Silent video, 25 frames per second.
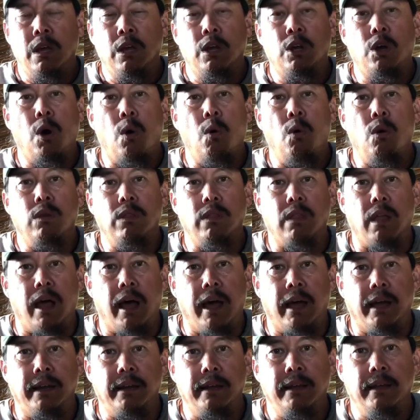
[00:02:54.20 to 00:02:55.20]
go
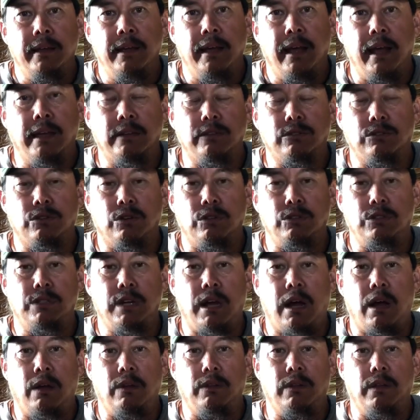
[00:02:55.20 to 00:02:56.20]
online and search
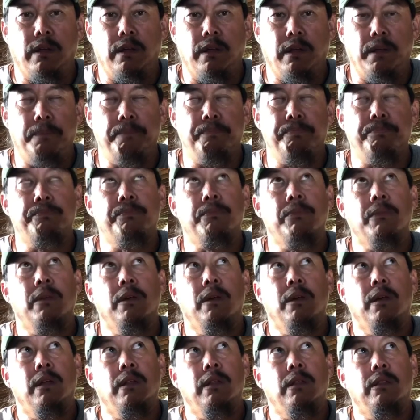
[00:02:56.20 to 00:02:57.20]
out
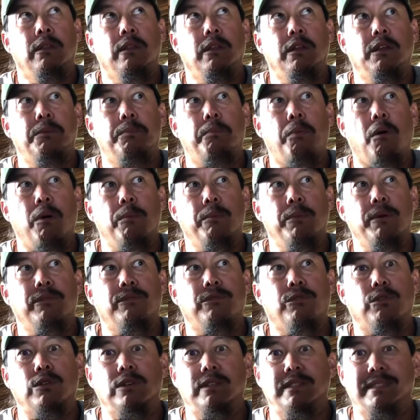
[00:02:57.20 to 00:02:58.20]
the
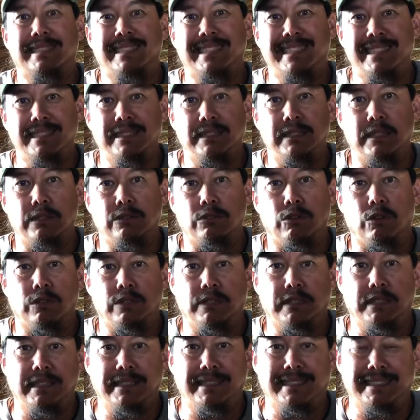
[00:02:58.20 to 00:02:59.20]
Department for Diseases or
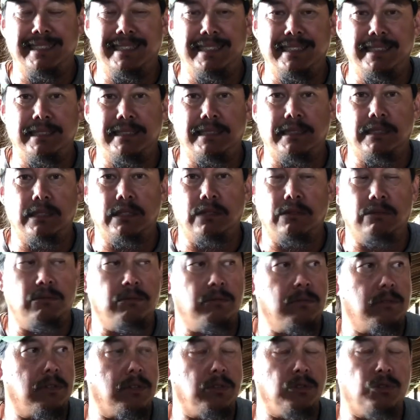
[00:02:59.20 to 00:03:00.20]
Disease
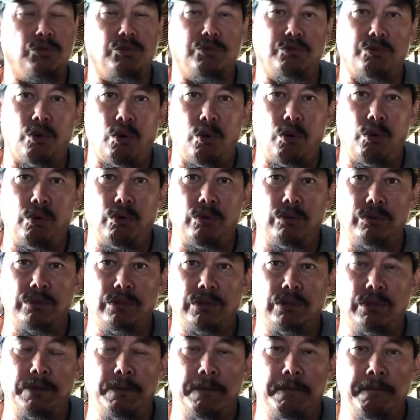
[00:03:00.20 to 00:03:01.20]

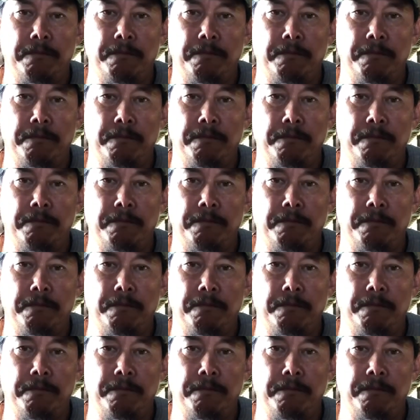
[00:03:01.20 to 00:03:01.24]
Controls.